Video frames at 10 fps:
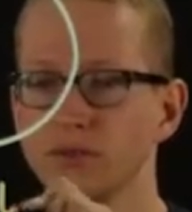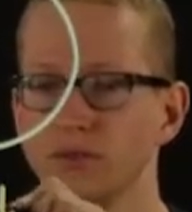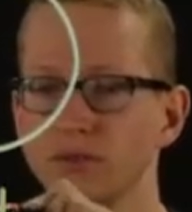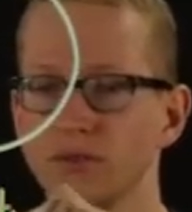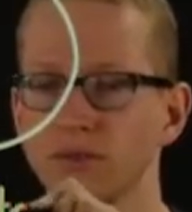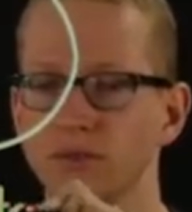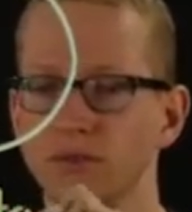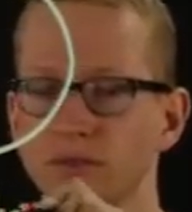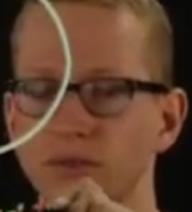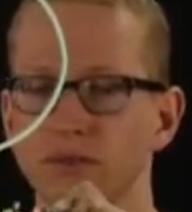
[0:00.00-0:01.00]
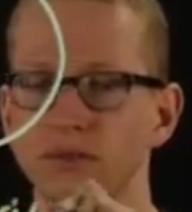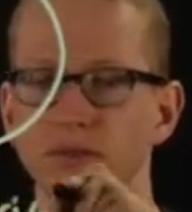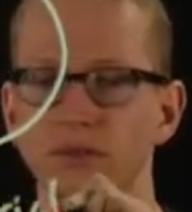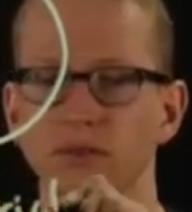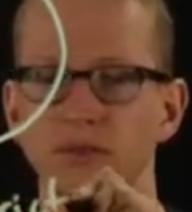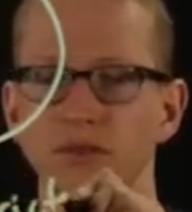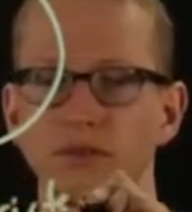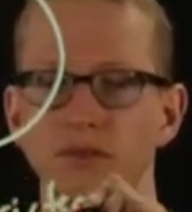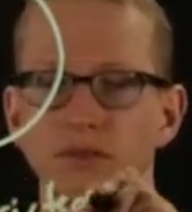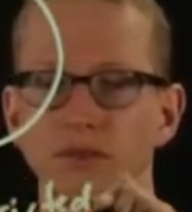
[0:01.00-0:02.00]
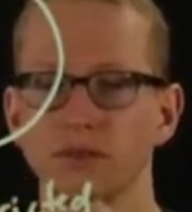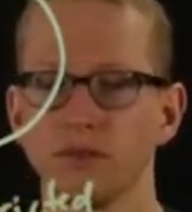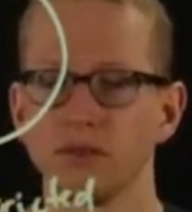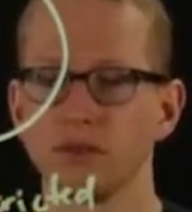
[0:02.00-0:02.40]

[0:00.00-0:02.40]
(no one is talking)